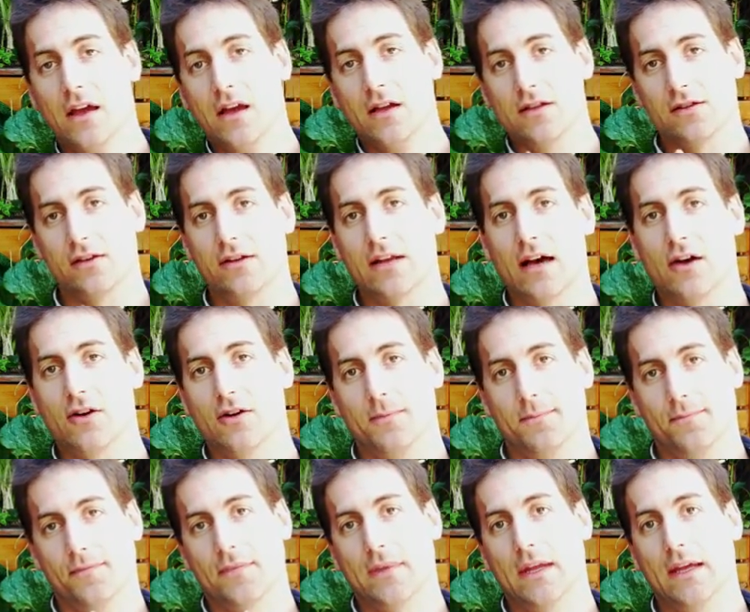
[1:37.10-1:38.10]
So now
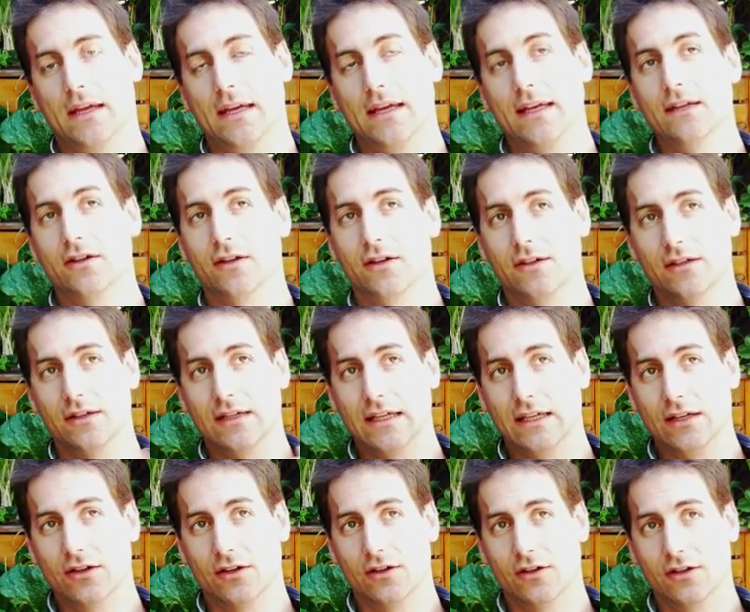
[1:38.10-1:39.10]
in
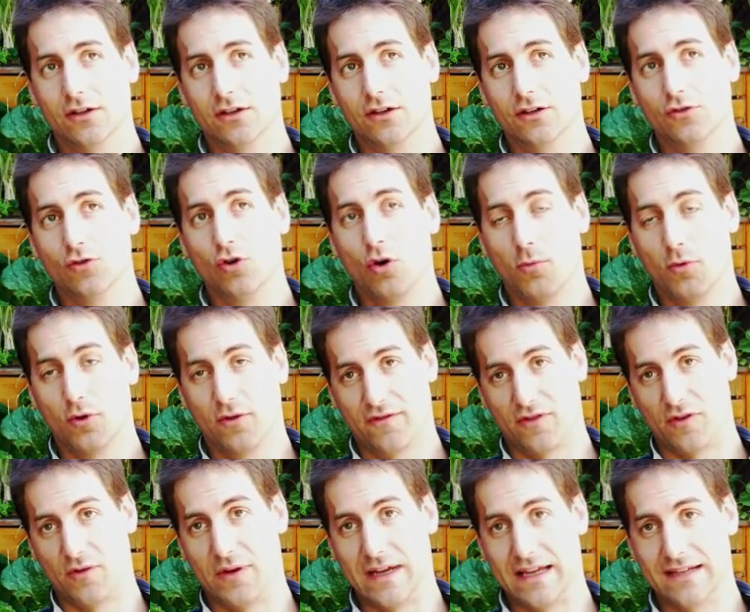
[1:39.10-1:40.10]
a normal
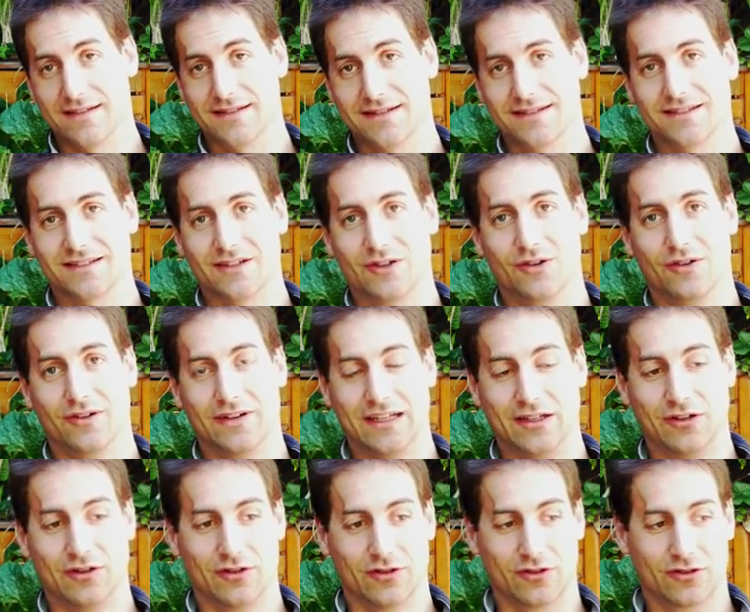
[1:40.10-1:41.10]
forest or
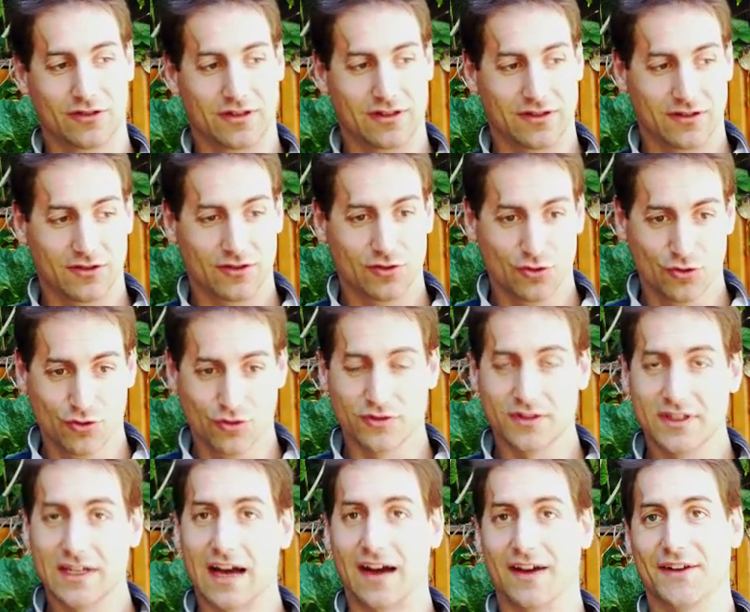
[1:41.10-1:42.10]
in a
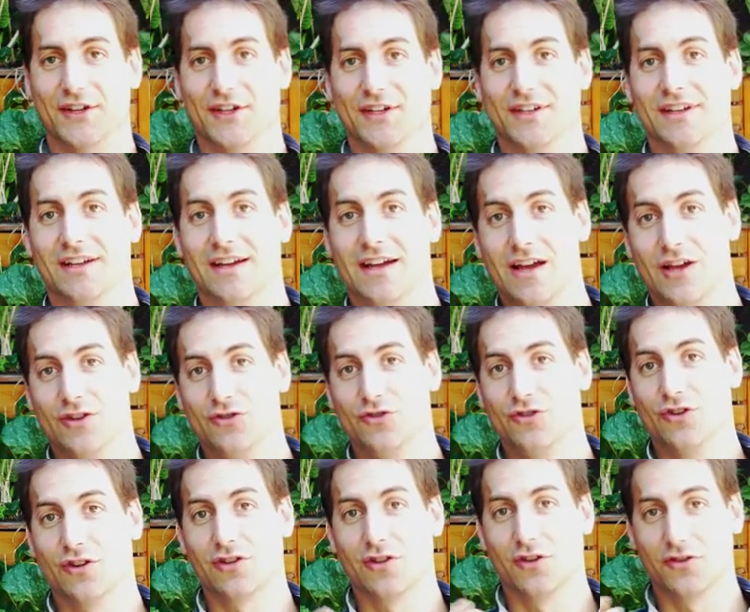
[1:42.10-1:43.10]
good garden, you
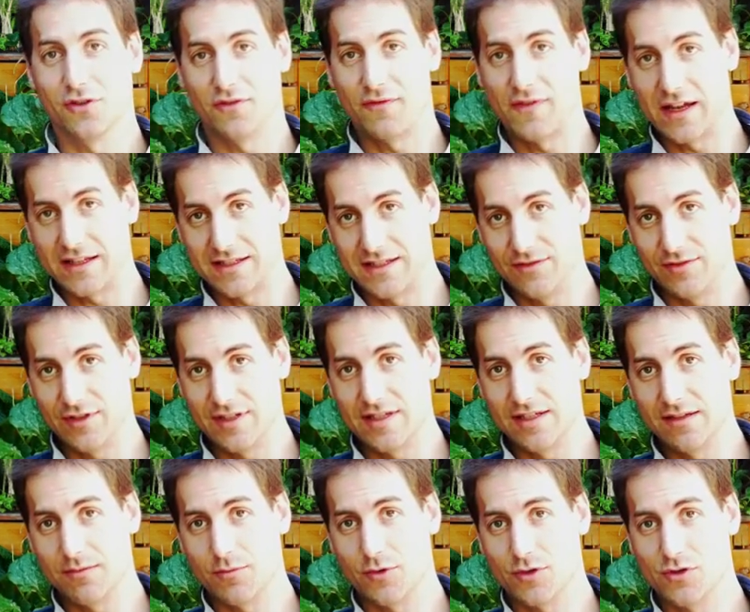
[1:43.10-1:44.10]
got a lot of
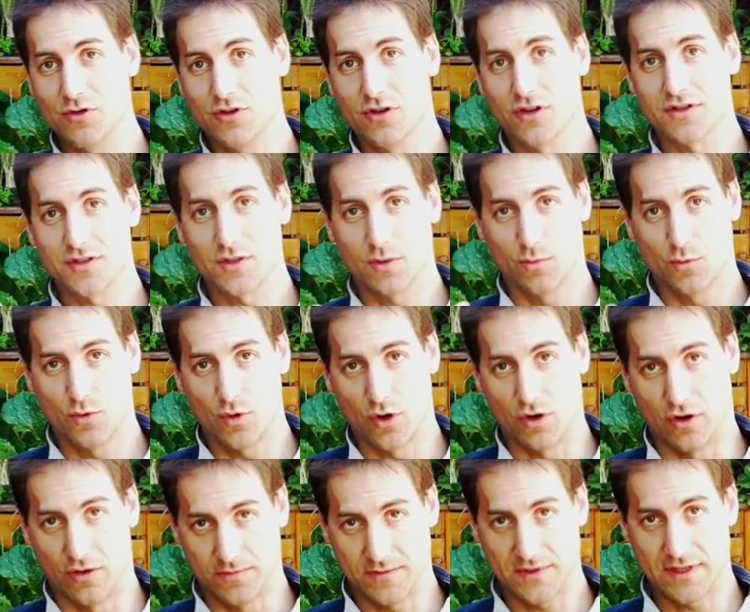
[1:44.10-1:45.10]
activity, but you got some
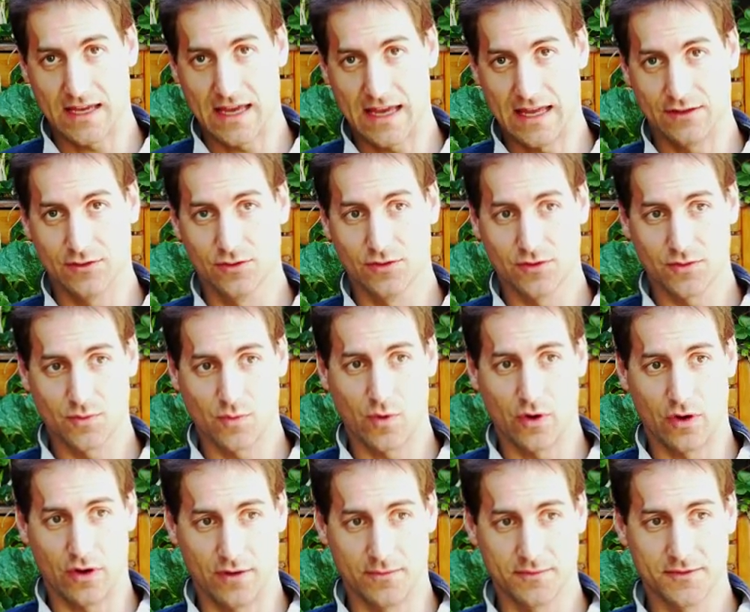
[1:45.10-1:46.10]
worms, and those
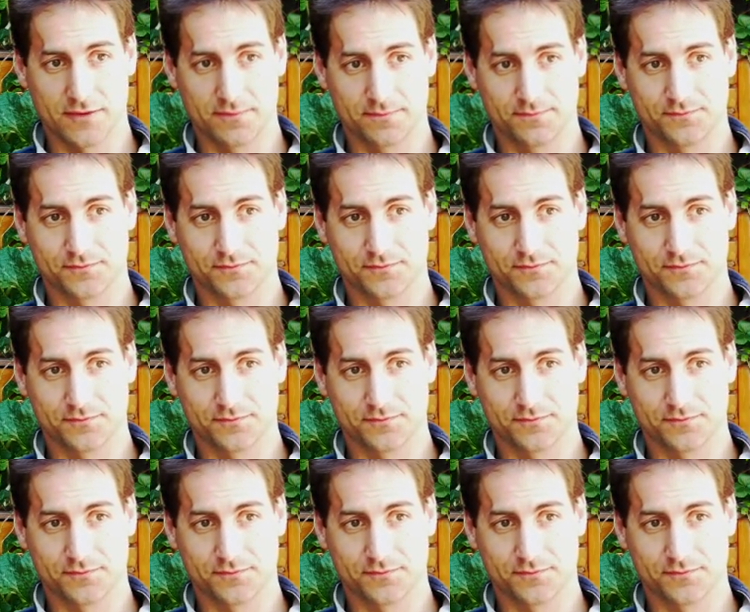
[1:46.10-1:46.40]
worms,